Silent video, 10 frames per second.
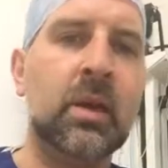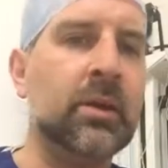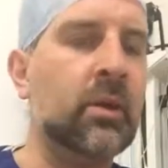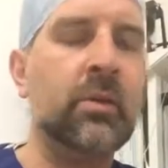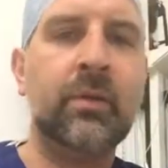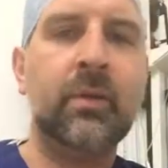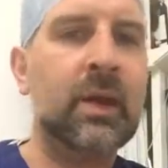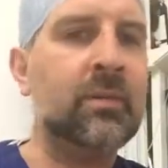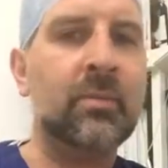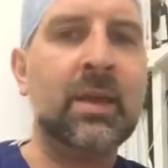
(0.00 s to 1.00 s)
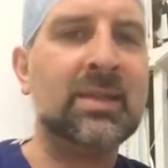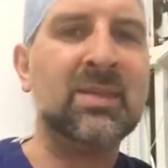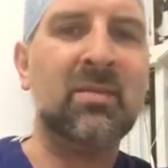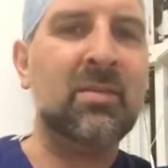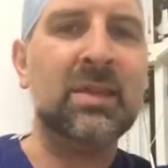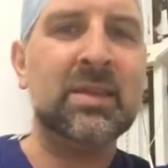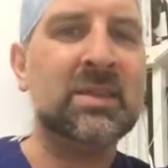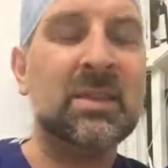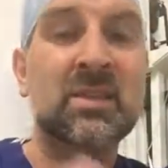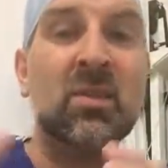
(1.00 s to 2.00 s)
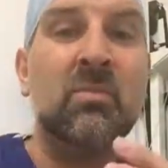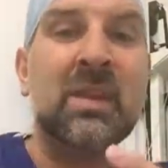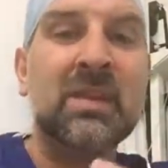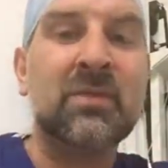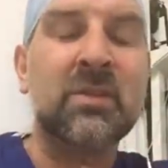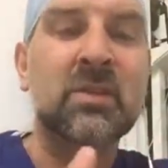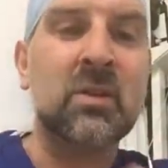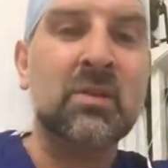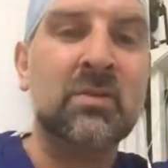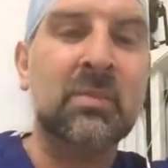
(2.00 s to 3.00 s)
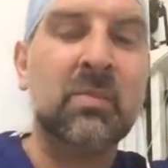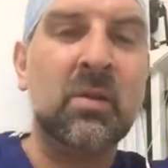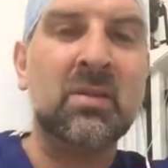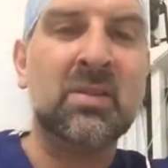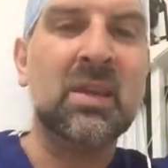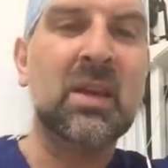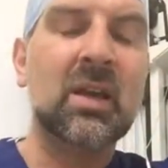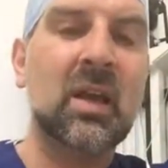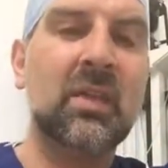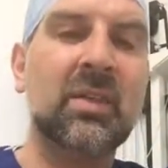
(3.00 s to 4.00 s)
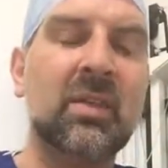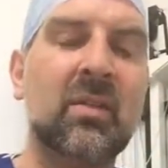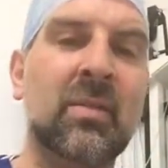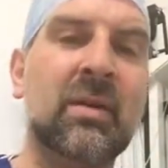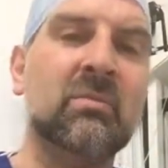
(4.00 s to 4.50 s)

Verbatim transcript: I don't know if I'll have them that size. There's so many different types of implants. I think they're about